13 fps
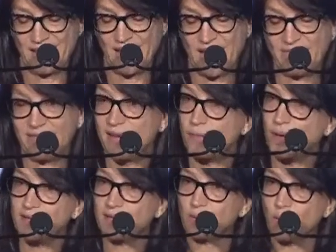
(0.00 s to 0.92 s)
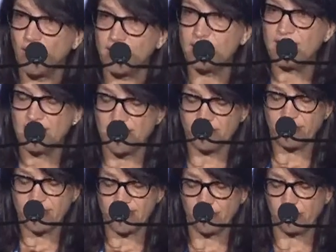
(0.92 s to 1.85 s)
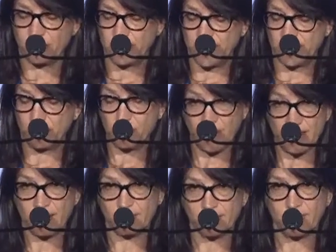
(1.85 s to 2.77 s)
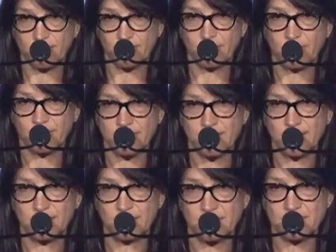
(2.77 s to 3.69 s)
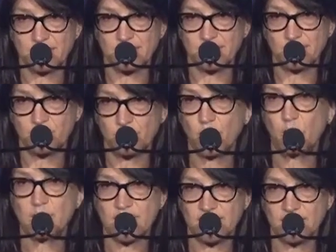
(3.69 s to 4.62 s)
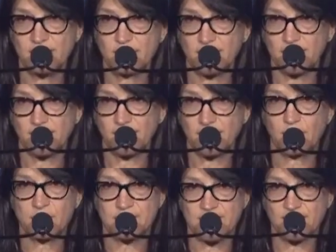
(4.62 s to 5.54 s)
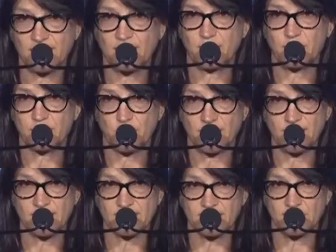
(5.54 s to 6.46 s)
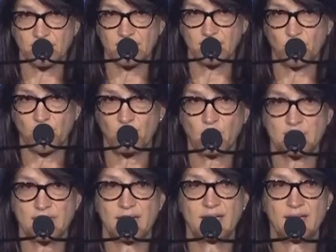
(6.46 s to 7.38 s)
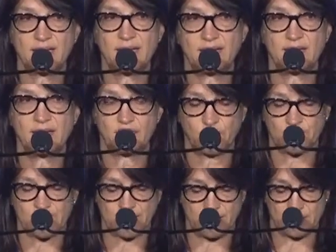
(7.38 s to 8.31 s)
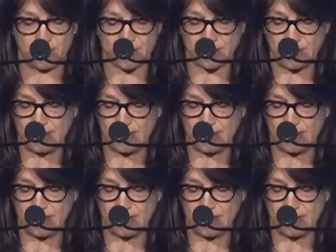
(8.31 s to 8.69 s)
And they wondered, why did they never hear of me writing for the New York Times? What was I doing? I was there. I was writing something. Why wasn't it in the New York Times?